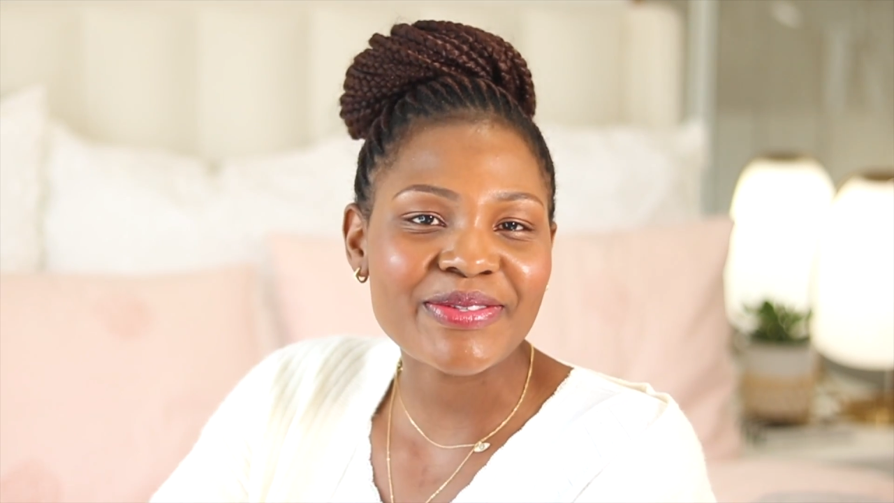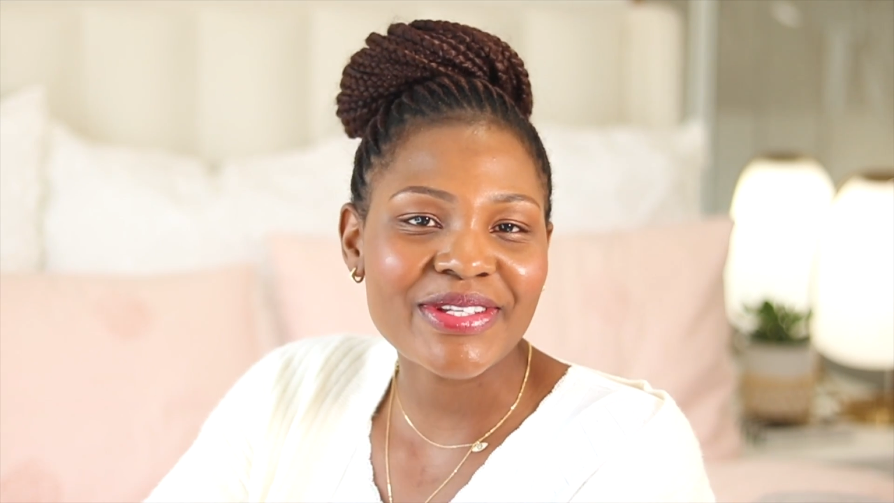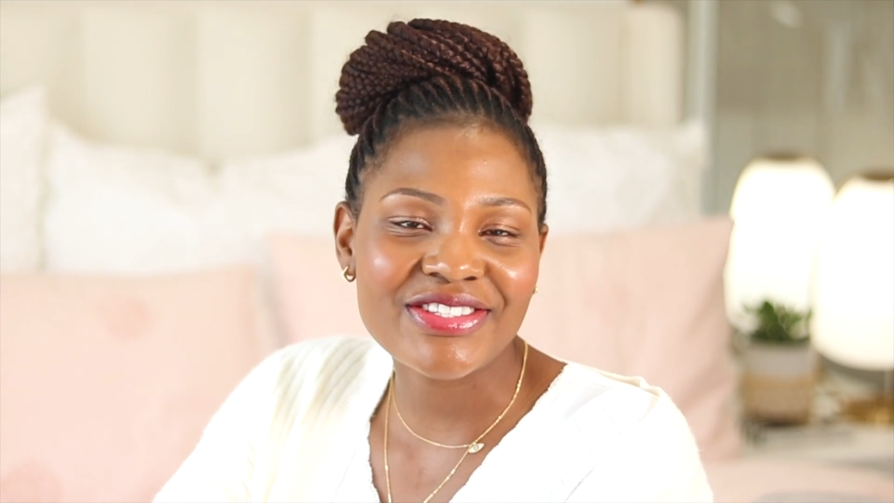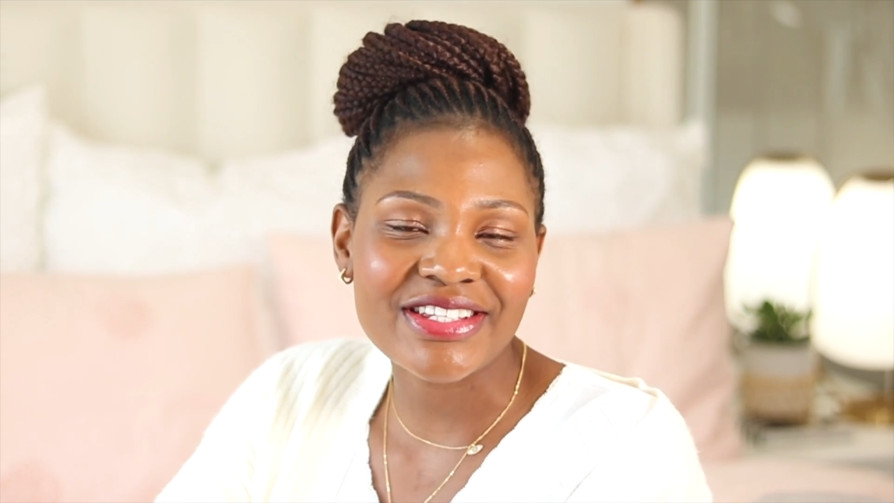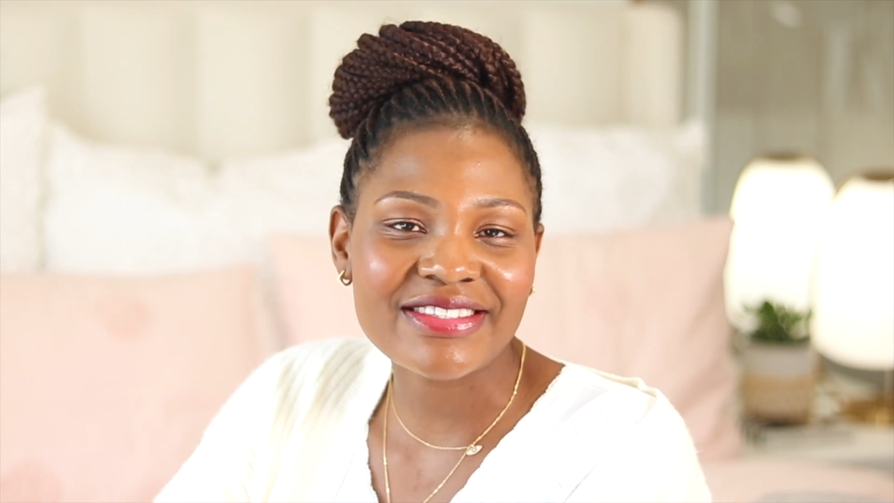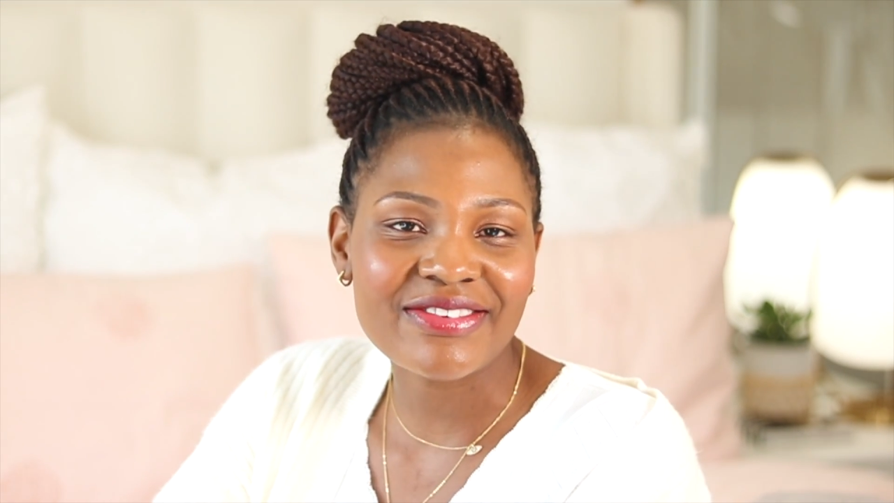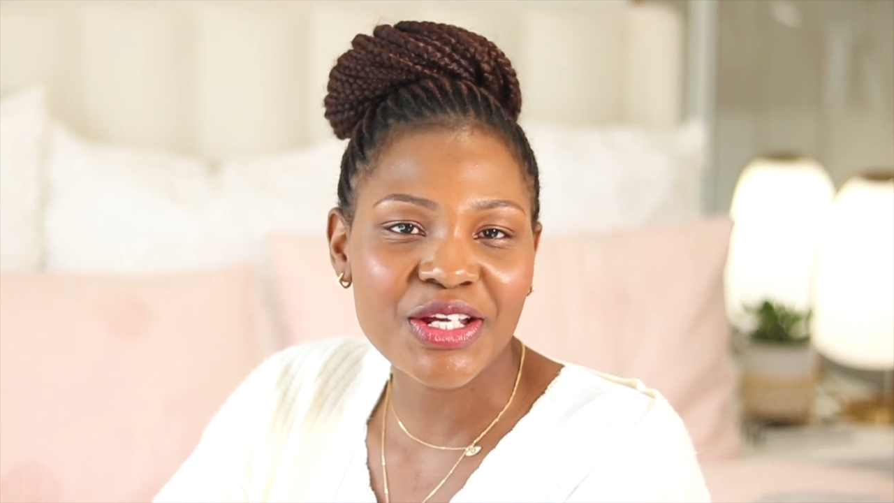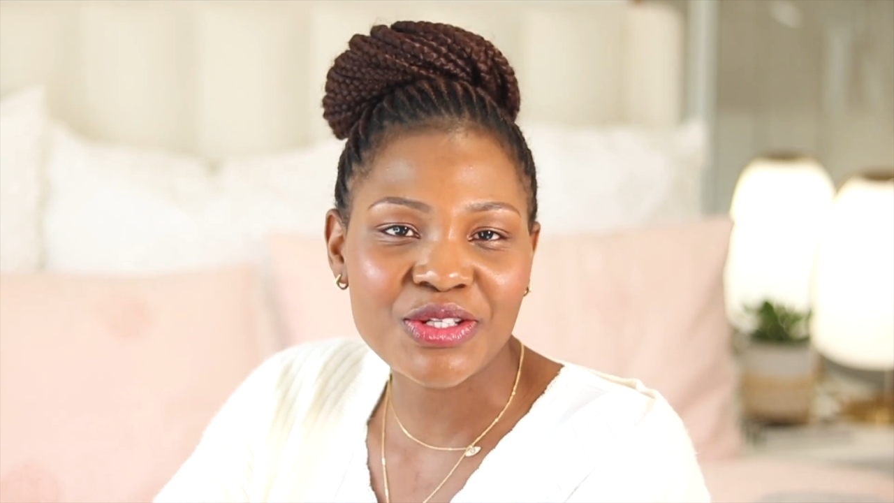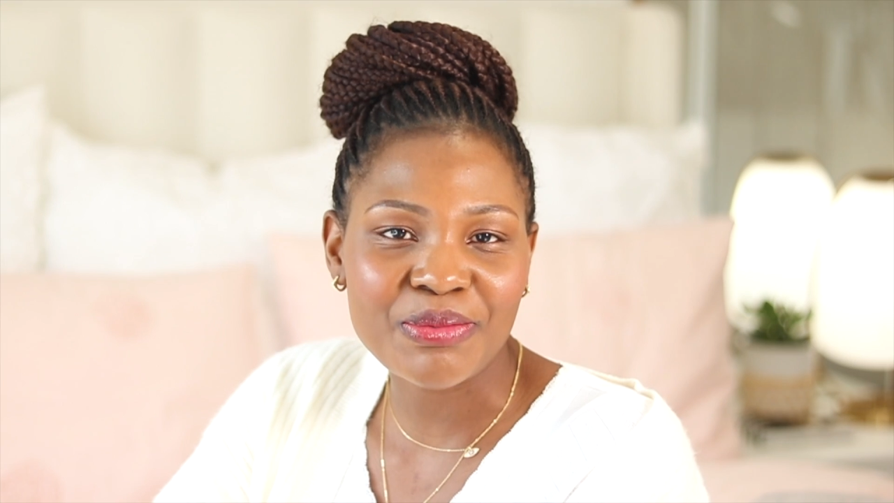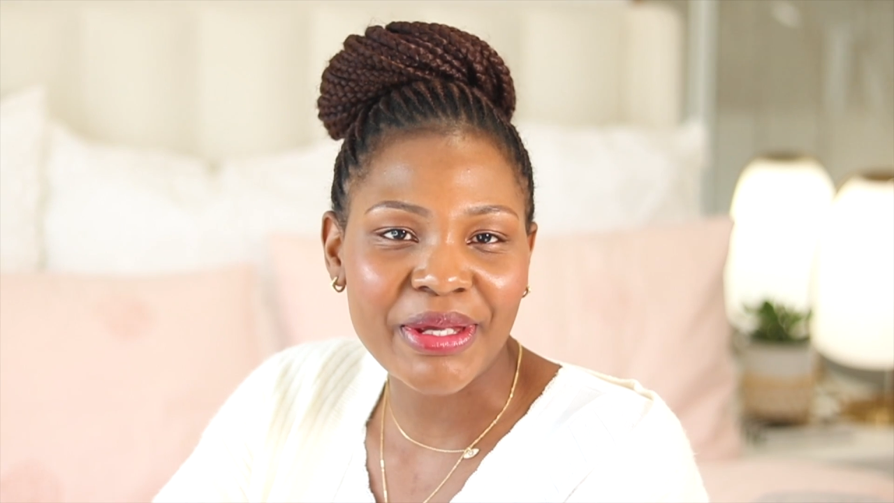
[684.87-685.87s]
was just
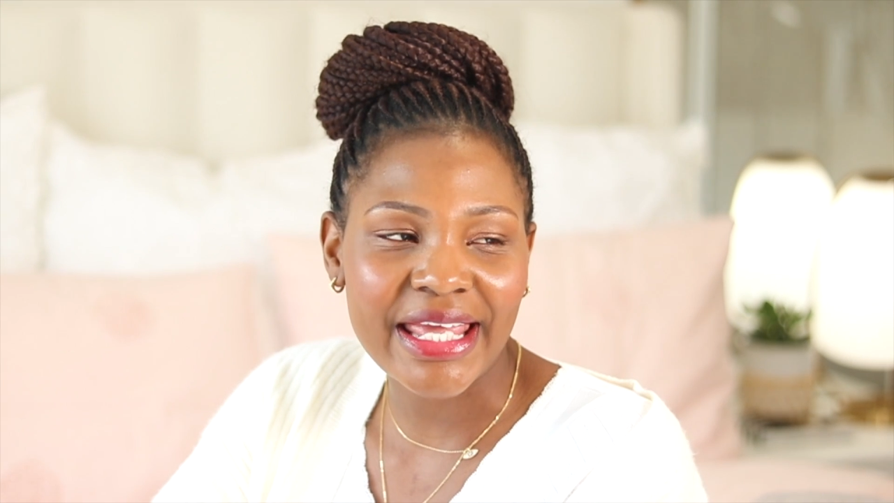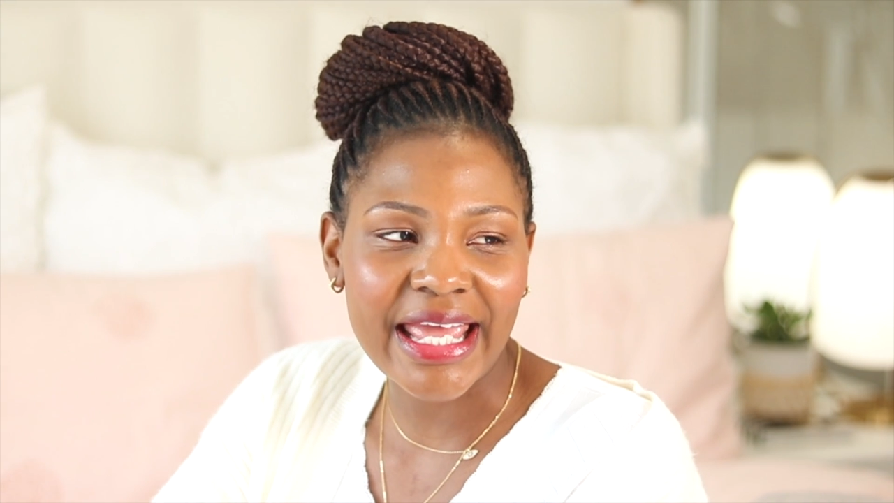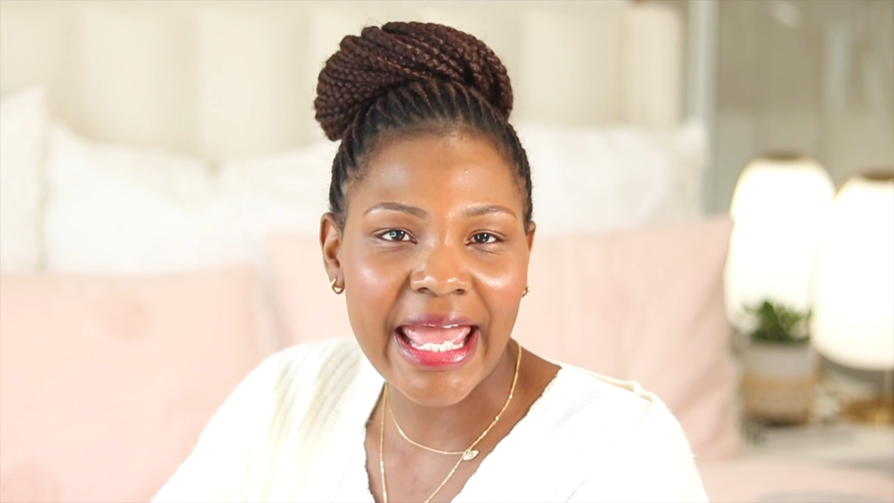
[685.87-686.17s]
going to be